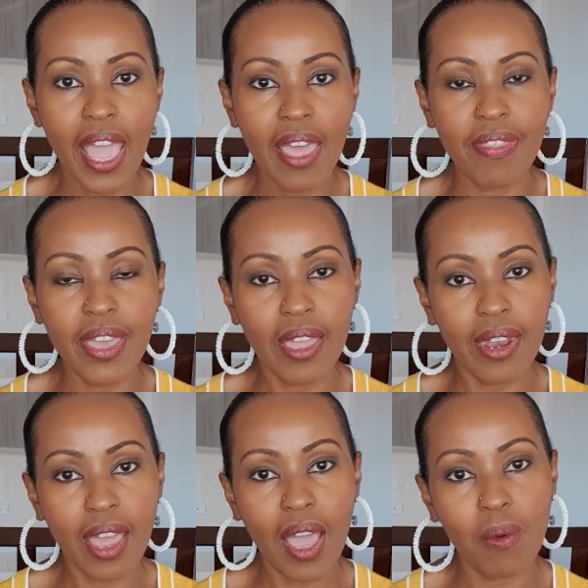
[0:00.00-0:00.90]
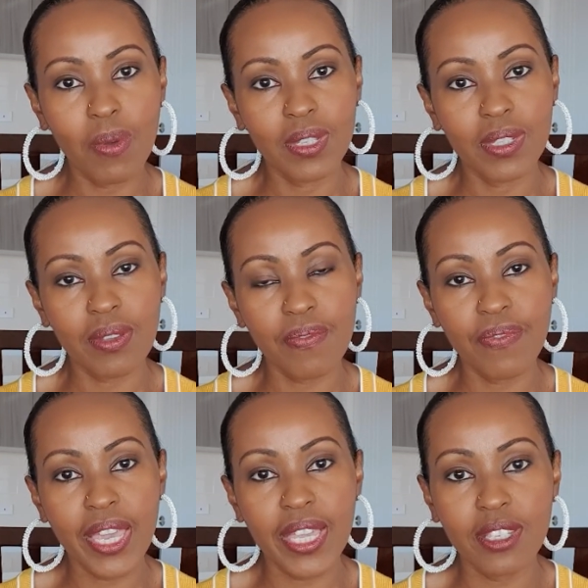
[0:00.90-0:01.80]
And then I was
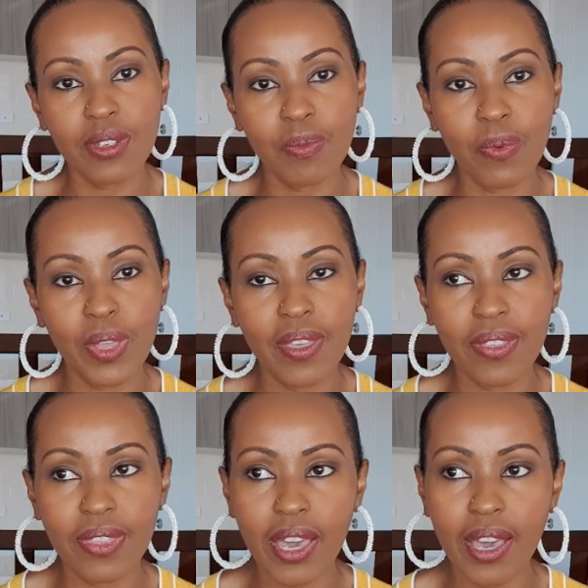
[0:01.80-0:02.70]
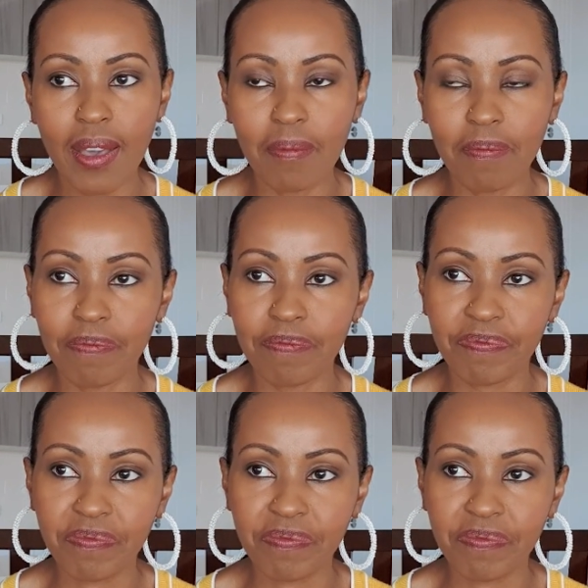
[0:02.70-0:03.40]
faced with, um,